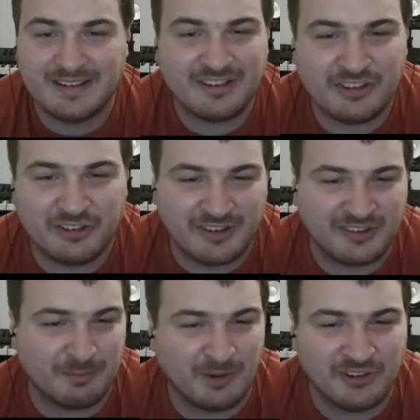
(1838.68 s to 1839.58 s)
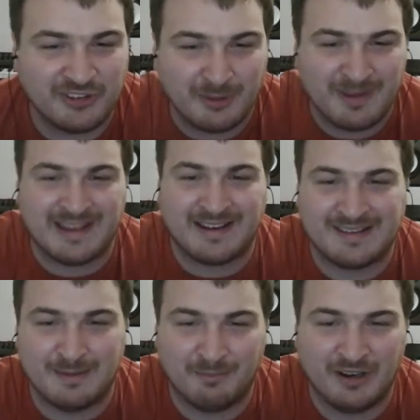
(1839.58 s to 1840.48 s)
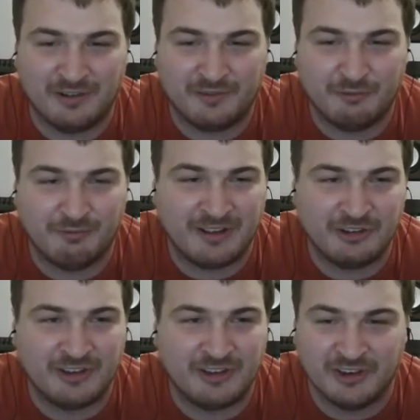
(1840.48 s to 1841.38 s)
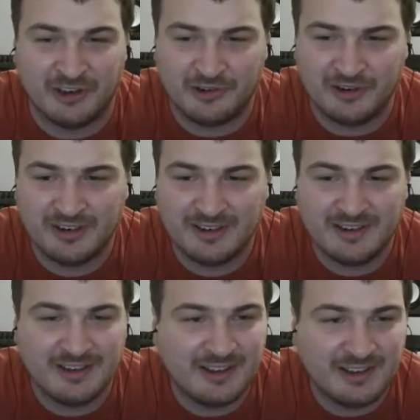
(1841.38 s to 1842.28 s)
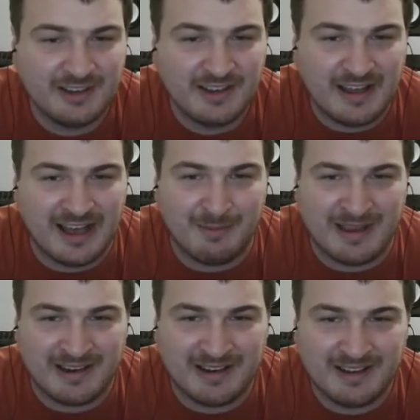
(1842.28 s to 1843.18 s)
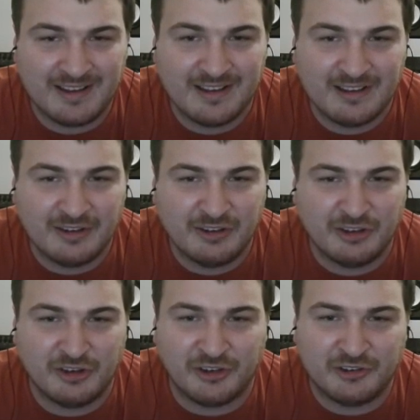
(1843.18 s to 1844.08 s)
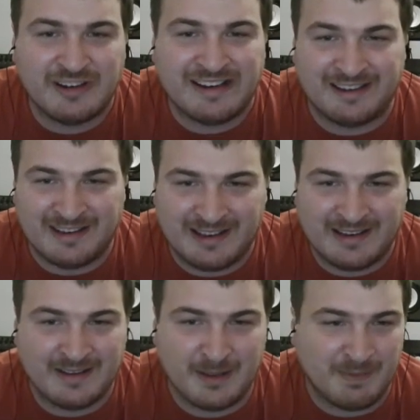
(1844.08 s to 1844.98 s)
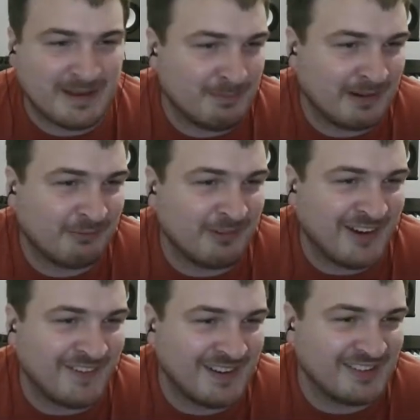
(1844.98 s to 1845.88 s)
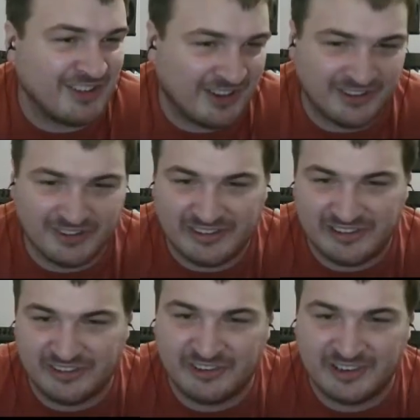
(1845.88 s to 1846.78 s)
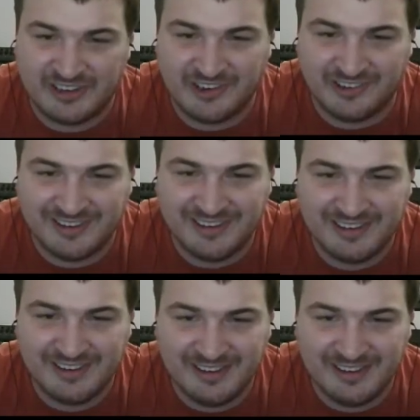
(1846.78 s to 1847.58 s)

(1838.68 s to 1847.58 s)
This was supposed to be an example of what you can do. I mean, you don't really need bitmap graphics. You can use this Unicode.